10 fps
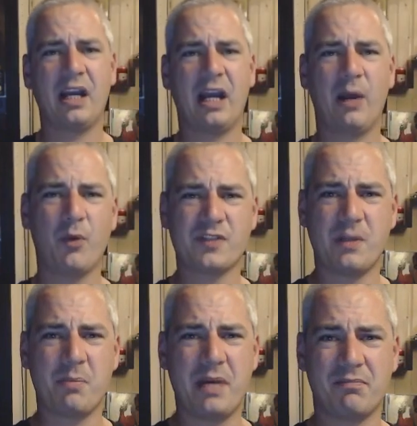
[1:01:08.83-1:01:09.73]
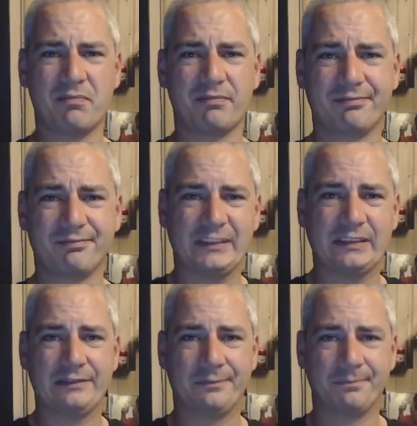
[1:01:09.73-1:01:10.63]
It was a bit
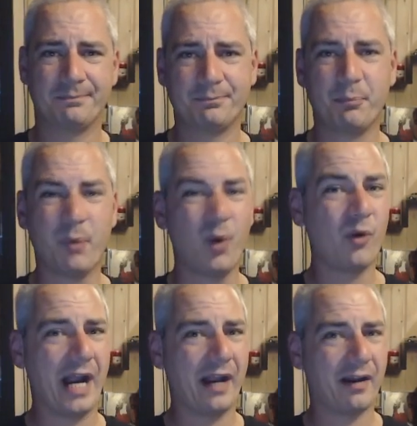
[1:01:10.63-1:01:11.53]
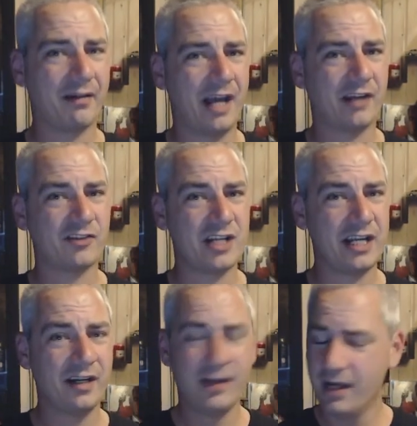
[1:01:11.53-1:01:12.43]
boring, actually.